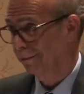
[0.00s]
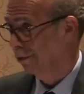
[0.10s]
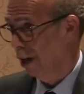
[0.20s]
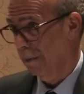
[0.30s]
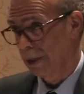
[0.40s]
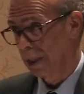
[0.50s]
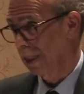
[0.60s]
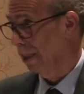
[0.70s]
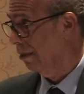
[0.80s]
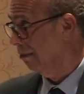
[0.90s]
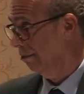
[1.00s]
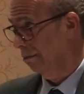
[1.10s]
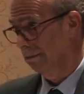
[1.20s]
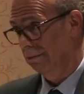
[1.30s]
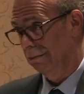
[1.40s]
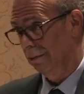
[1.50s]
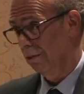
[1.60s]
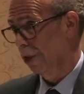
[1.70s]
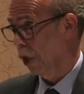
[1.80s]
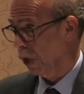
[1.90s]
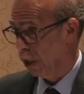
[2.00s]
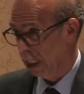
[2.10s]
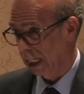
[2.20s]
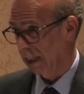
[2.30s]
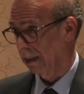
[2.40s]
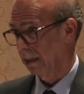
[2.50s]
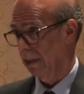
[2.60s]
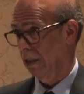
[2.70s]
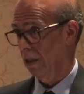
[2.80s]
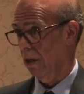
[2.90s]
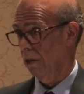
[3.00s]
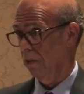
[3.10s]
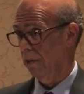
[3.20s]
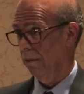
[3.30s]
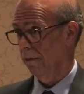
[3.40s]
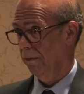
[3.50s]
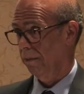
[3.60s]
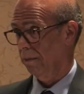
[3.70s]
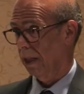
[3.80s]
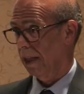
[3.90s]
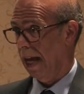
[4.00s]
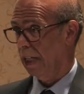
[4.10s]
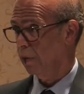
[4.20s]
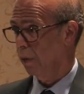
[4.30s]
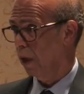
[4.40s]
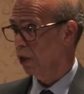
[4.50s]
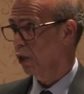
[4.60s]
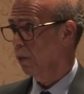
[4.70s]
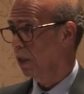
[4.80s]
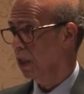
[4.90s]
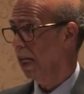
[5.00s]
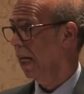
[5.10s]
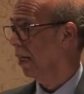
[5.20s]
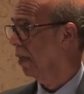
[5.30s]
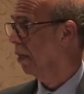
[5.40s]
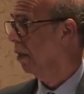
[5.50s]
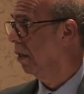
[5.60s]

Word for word: pharmacy, nursing, you know, that's where you would take